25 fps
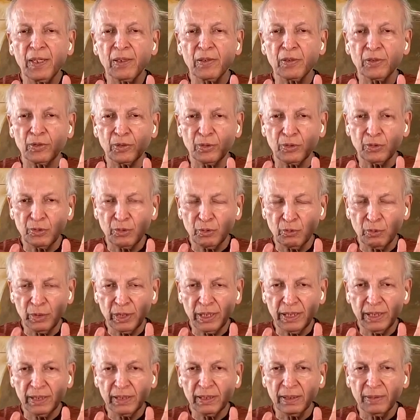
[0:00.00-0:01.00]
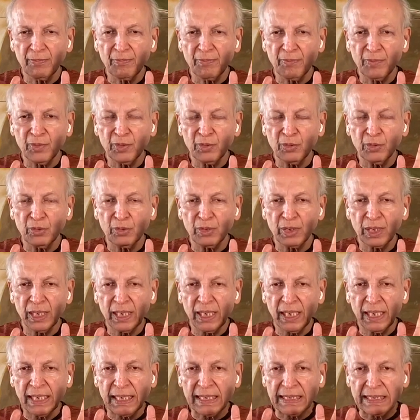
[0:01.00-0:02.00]
controlling your
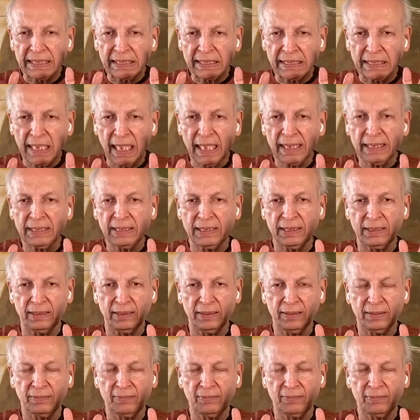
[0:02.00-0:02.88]
anxiety,